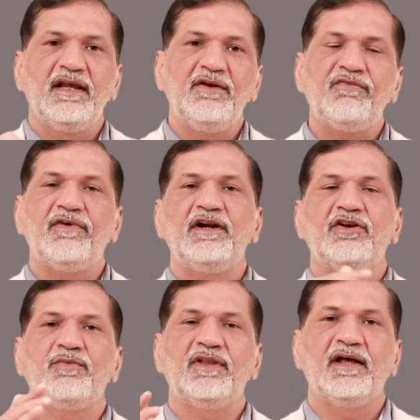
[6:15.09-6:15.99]
in
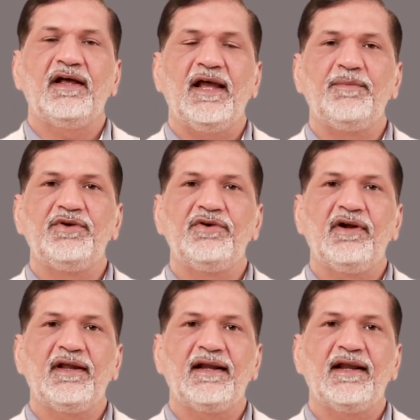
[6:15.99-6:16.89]
front of the
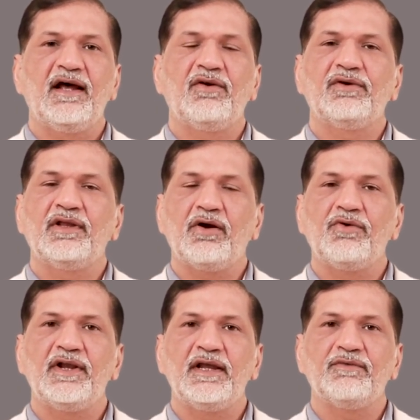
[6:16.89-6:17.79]
epidural canal or the
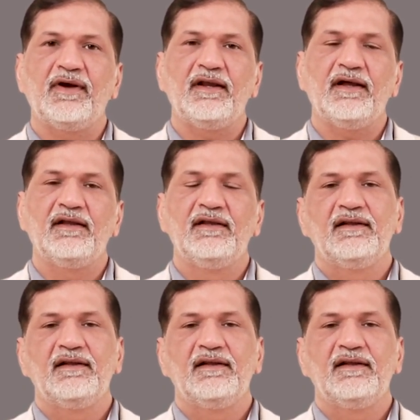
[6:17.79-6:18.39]
cauda equina.